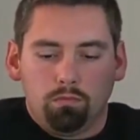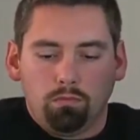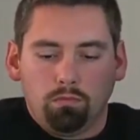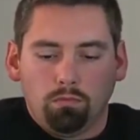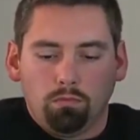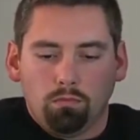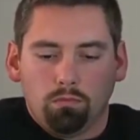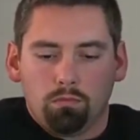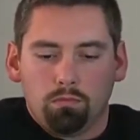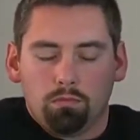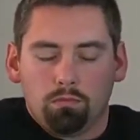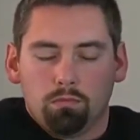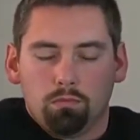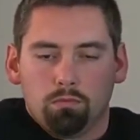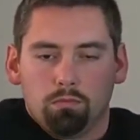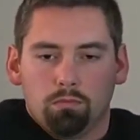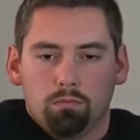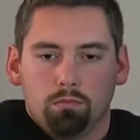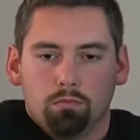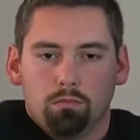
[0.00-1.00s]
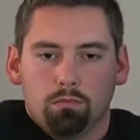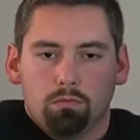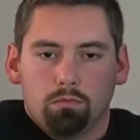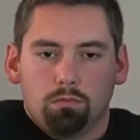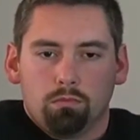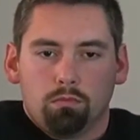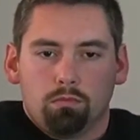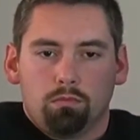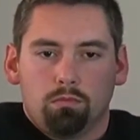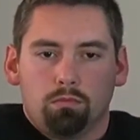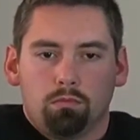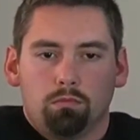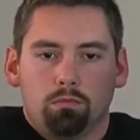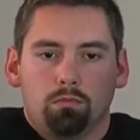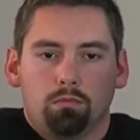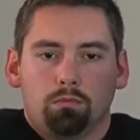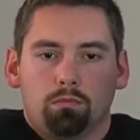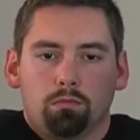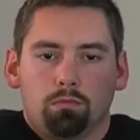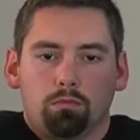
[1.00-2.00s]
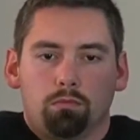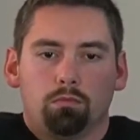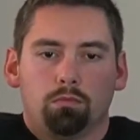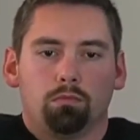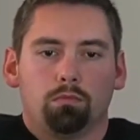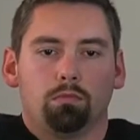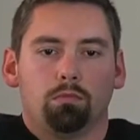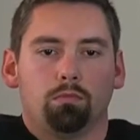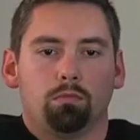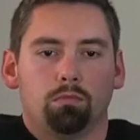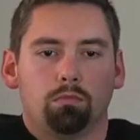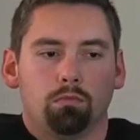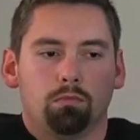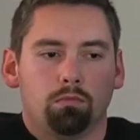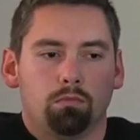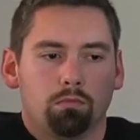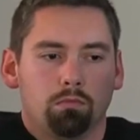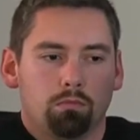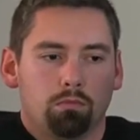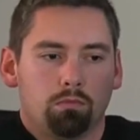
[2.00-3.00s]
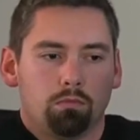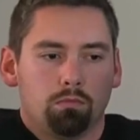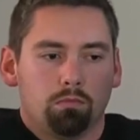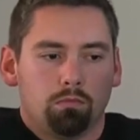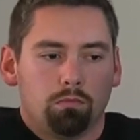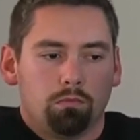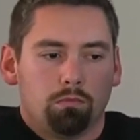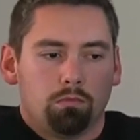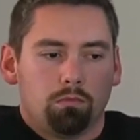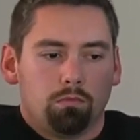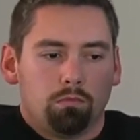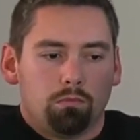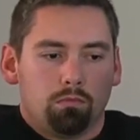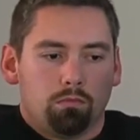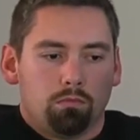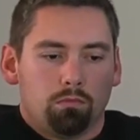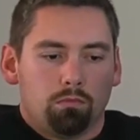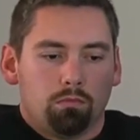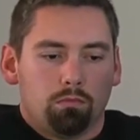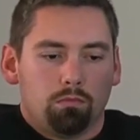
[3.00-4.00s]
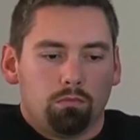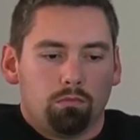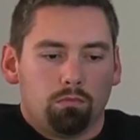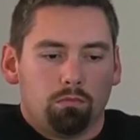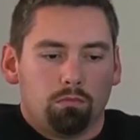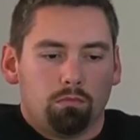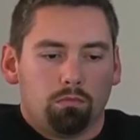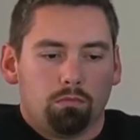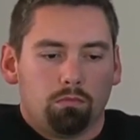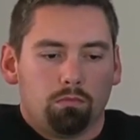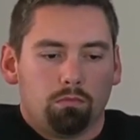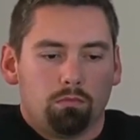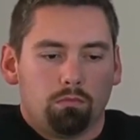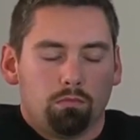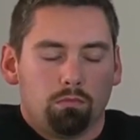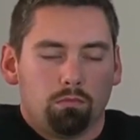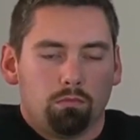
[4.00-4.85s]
[no speech]